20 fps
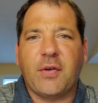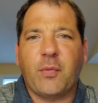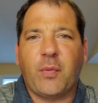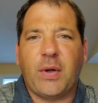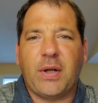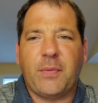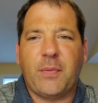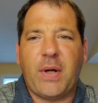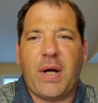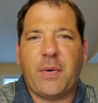
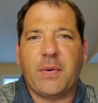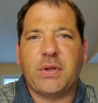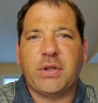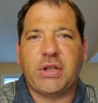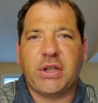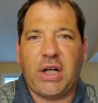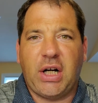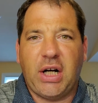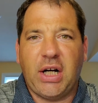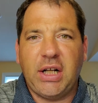when I was
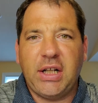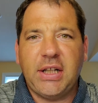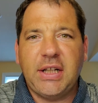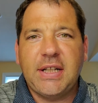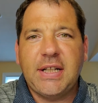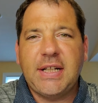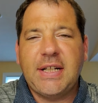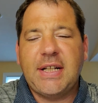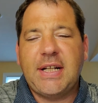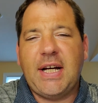young,
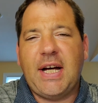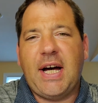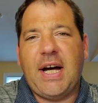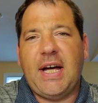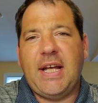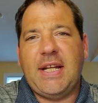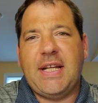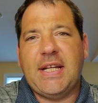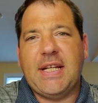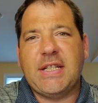
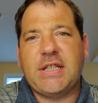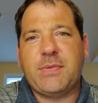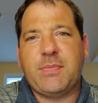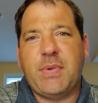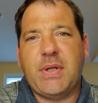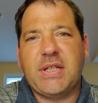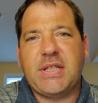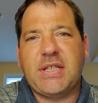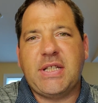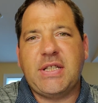in his
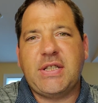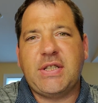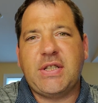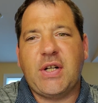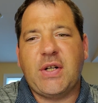business.